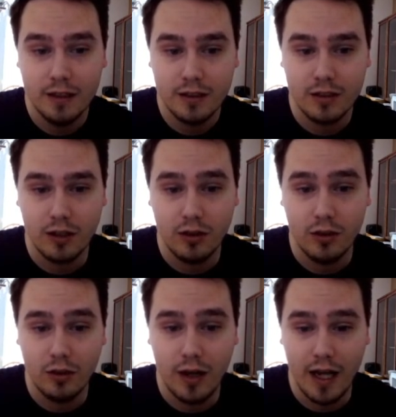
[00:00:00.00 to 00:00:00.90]

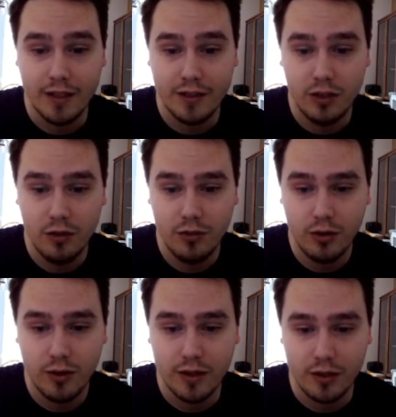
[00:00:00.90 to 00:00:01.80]
So I don't know
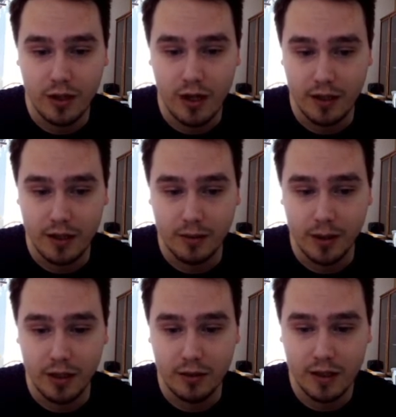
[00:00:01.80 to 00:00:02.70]
what they're talking about.